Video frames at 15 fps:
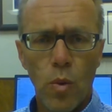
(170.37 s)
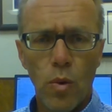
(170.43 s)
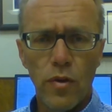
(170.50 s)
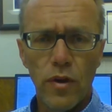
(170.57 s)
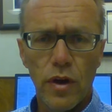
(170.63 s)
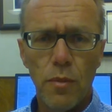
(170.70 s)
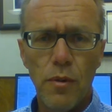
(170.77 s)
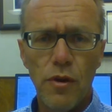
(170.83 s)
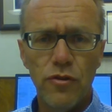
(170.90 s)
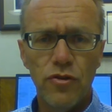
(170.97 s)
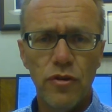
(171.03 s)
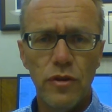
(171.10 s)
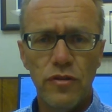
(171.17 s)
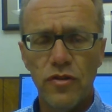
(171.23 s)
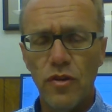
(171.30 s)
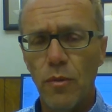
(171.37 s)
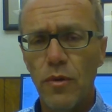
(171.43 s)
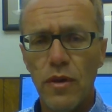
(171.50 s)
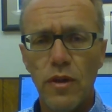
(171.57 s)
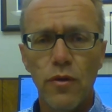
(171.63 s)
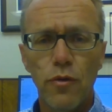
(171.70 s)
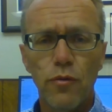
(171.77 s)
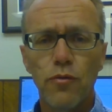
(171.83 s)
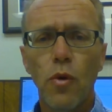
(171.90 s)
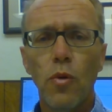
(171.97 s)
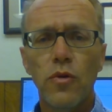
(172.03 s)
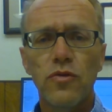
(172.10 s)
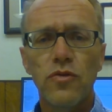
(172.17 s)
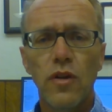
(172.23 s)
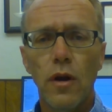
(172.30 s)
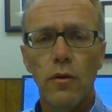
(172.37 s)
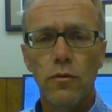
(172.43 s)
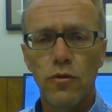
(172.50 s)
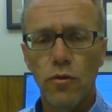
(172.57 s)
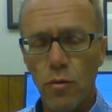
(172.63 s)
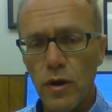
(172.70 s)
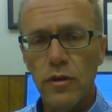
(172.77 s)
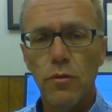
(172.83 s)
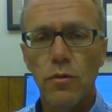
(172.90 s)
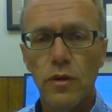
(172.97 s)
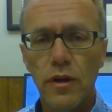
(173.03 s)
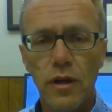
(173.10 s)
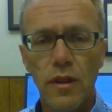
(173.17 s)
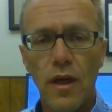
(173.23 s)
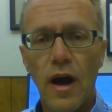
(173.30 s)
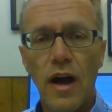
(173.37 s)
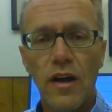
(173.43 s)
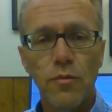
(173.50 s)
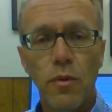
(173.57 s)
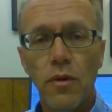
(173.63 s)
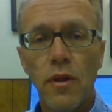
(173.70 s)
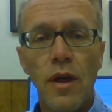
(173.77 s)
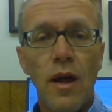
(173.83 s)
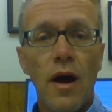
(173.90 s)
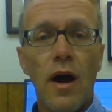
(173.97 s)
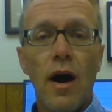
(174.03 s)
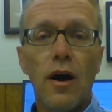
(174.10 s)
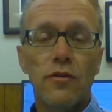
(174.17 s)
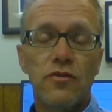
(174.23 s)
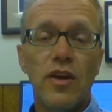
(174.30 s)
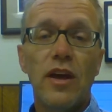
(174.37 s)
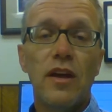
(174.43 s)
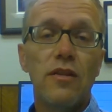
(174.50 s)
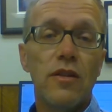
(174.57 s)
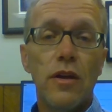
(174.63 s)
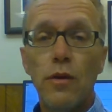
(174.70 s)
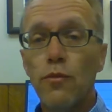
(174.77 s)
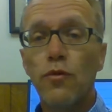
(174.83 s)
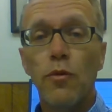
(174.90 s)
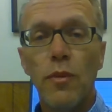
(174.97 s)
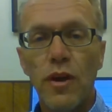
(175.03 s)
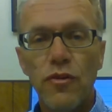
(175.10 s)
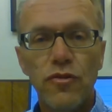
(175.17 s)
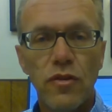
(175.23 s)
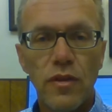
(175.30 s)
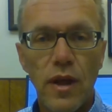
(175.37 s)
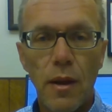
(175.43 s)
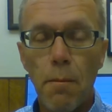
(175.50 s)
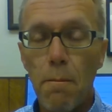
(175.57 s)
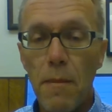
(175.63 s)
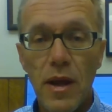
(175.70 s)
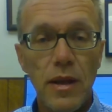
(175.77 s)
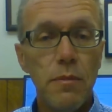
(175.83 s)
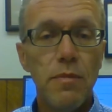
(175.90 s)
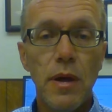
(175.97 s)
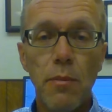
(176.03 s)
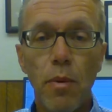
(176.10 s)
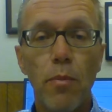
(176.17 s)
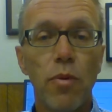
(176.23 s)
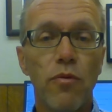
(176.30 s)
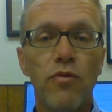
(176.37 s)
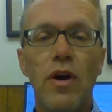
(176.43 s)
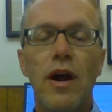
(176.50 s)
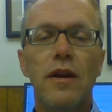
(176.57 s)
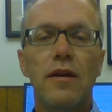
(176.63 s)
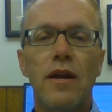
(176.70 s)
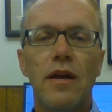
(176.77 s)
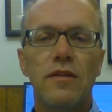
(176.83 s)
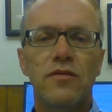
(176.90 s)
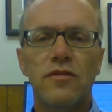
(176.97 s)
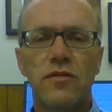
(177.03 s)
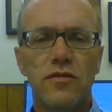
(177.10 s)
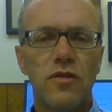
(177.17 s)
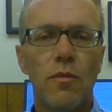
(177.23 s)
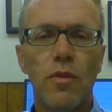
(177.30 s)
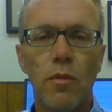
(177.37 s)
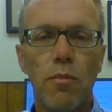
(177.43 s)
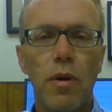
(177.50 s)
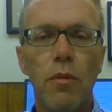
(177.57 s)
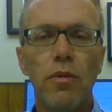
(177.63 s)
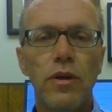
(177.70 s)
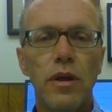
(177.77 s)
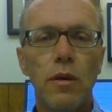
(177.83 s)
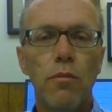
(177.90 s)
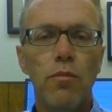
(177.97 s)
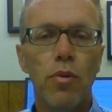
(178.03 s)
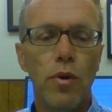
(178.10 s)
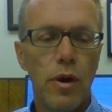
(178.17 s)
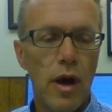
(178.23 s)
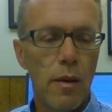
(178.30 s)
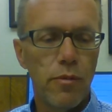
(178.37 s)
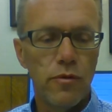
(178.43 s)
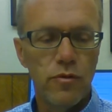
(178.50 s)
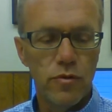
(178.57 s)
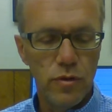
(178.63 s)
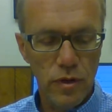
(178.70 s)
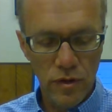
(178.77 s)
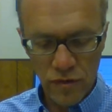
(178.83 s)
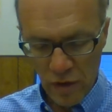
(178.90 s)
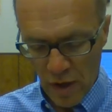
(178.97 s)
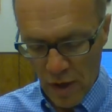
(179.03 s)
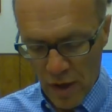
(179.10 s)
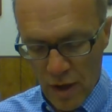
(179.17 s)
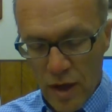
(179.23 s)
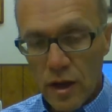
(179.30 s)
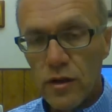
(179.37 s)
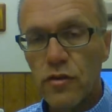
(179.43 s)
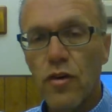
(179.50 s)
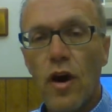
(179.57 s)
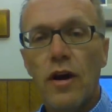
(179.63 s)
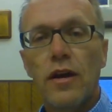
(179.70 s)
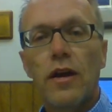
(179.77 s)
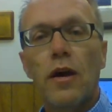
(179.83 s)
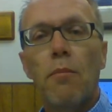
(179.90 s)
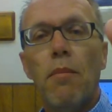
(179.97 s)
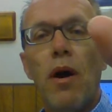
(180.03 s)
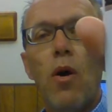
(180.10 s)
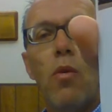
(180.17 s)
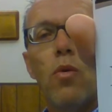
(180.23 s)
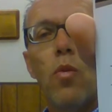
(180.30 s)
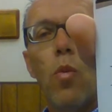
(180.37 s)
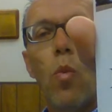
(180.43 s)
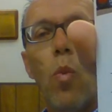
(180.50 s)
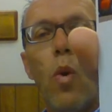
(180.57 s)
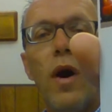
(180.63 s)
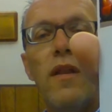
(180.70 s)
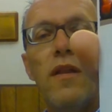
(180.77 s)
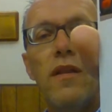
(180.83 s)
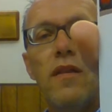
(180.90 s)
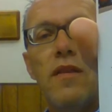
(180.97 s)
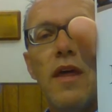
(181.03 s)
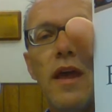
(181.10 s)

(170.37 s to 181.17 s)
where the commission and some of the other folks that are directly related to the hospital are taking the information that many people provided at some of the public input opportunities and talking about what